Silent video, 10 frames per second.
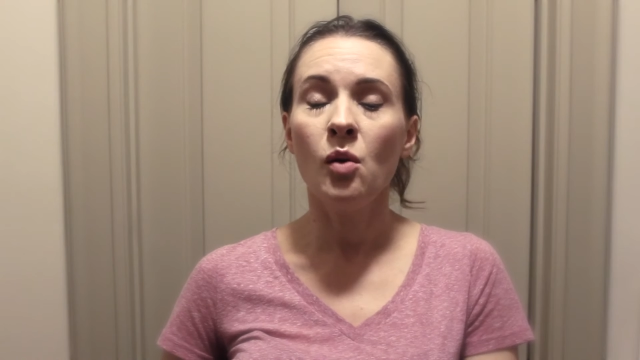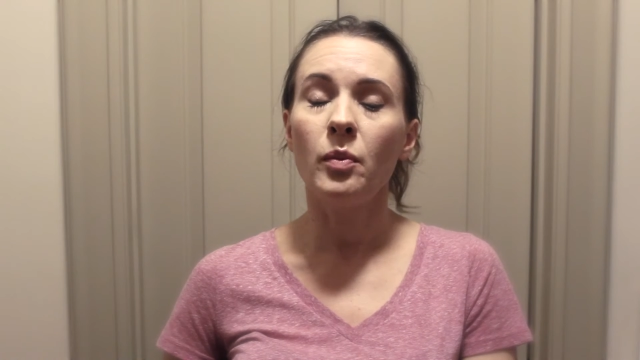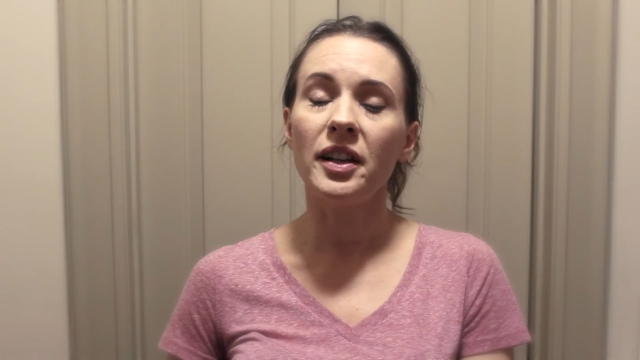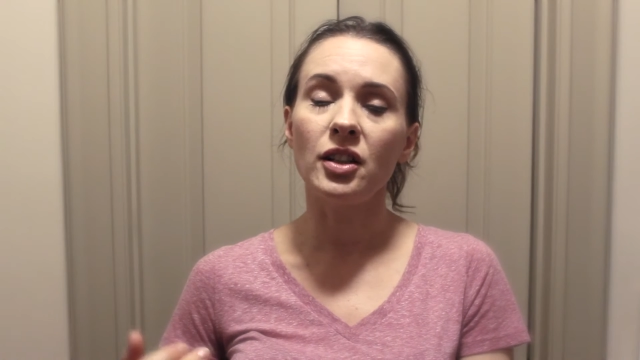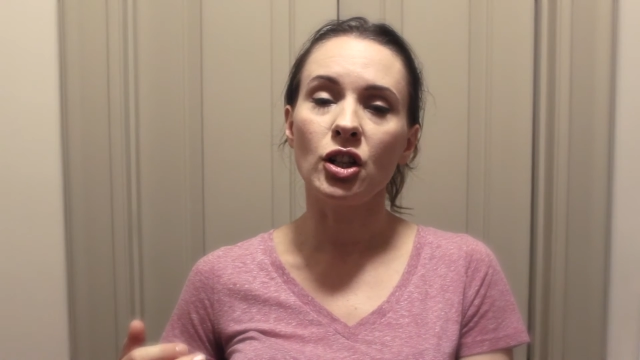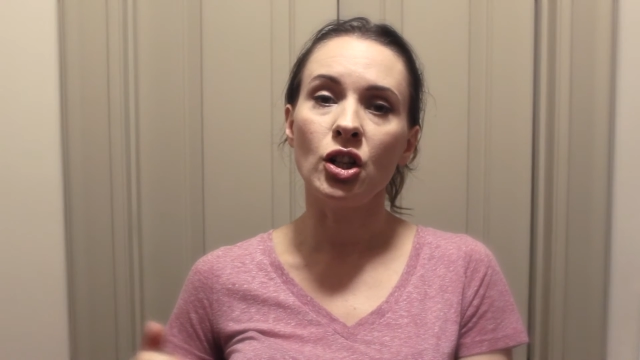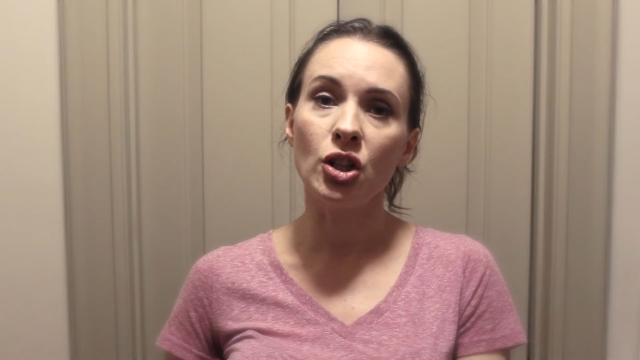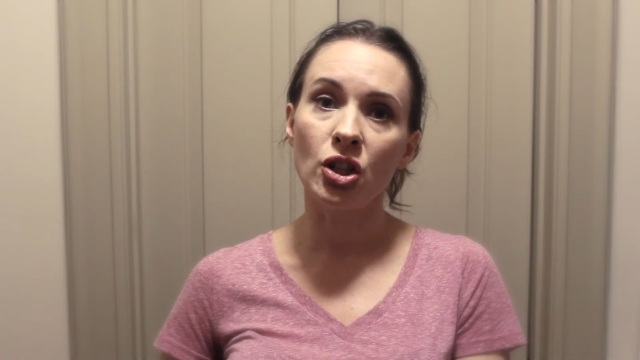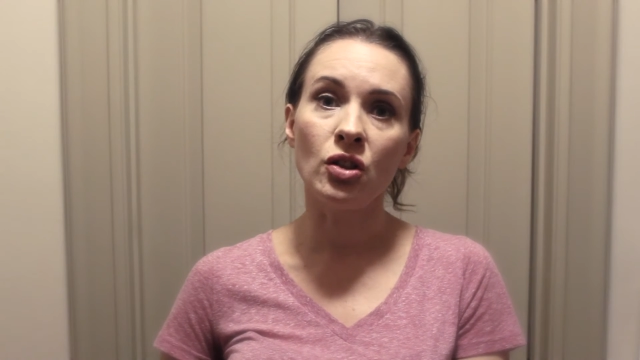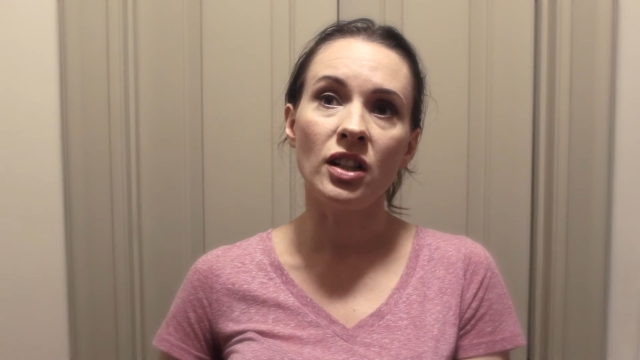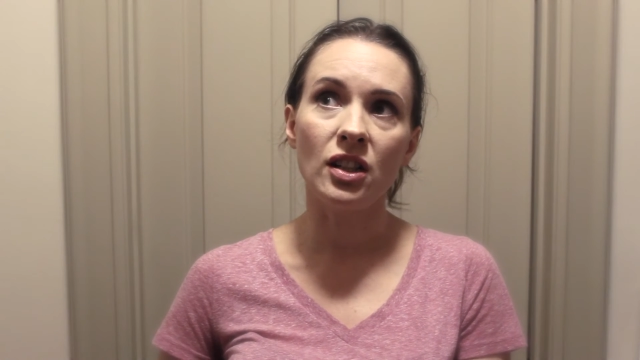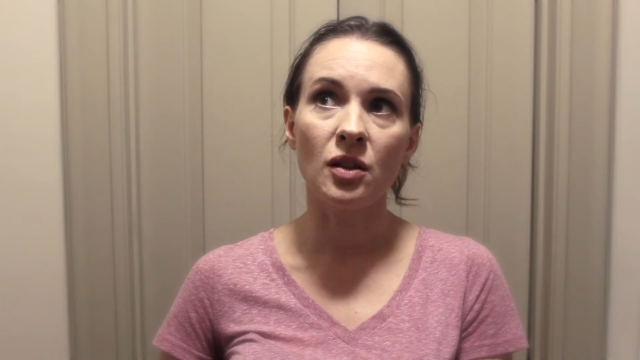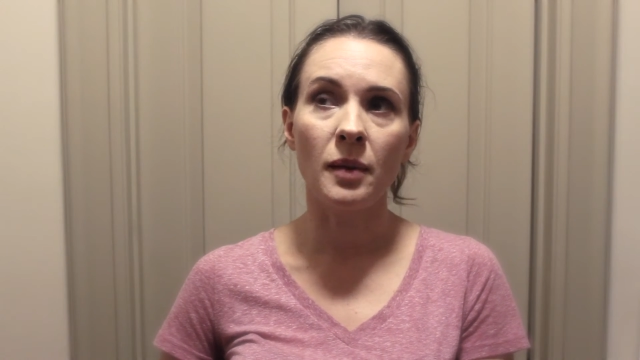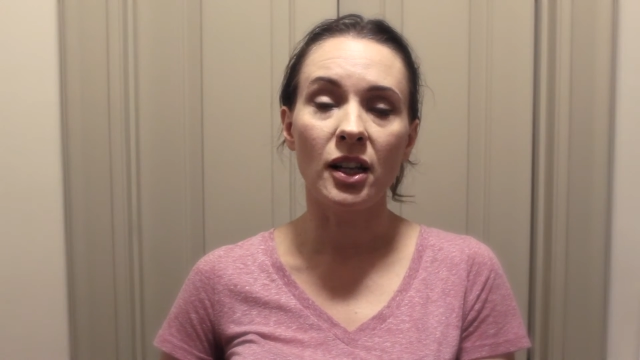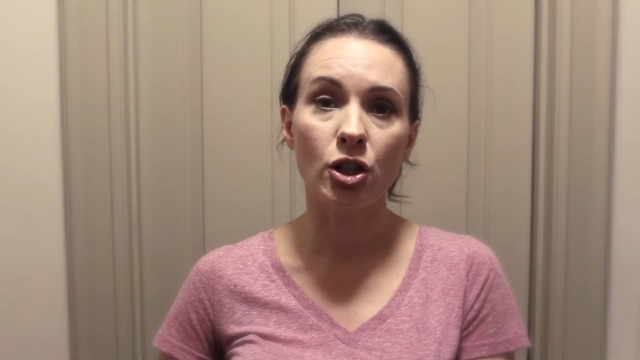but you do need
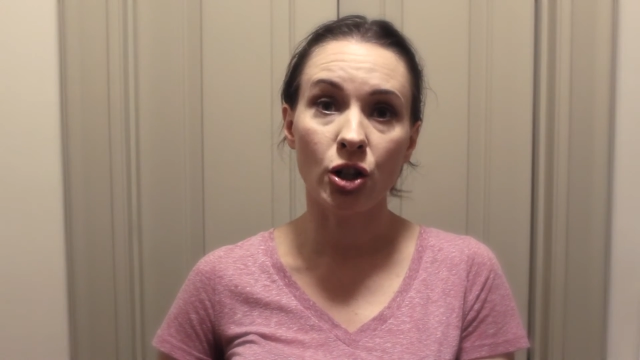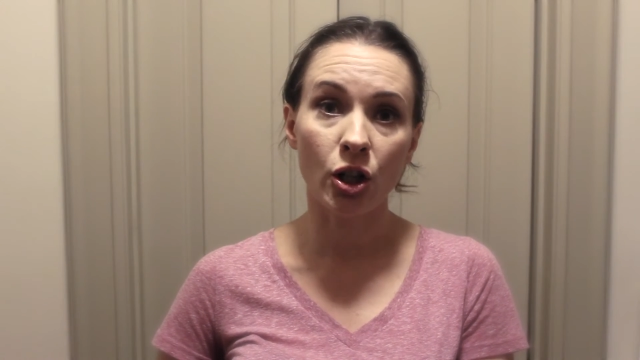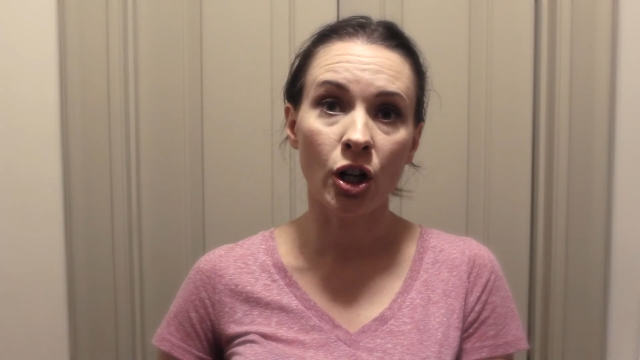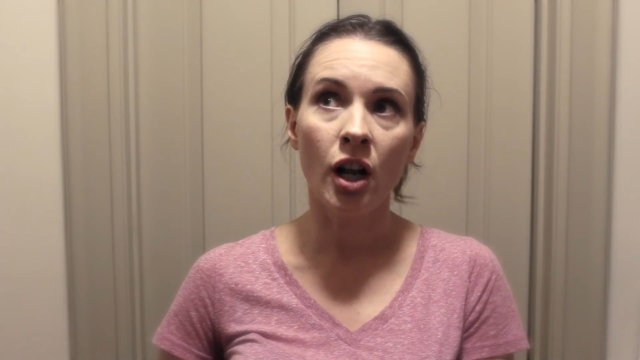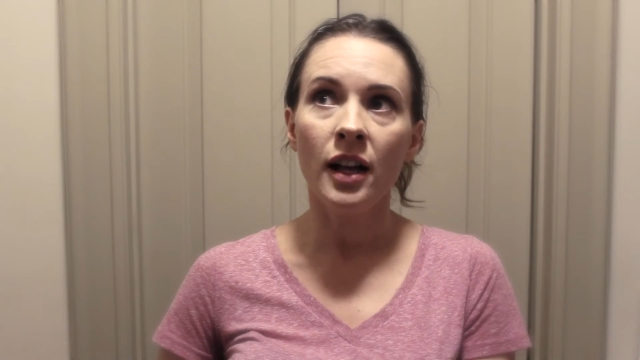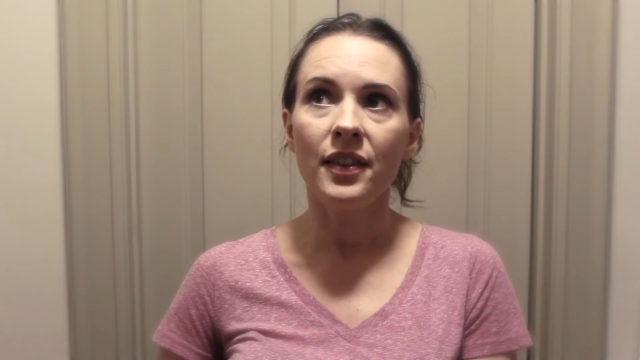to make sure